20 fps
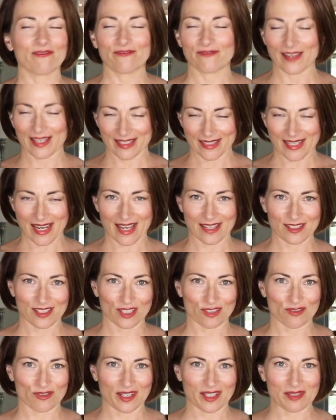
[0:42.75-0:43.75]

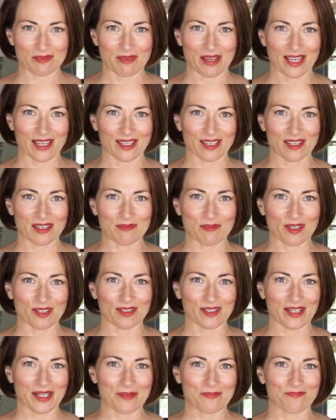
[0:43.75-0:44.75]
fantastic dressmaking
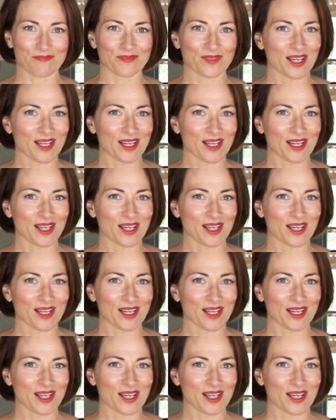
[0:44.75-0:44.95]
community.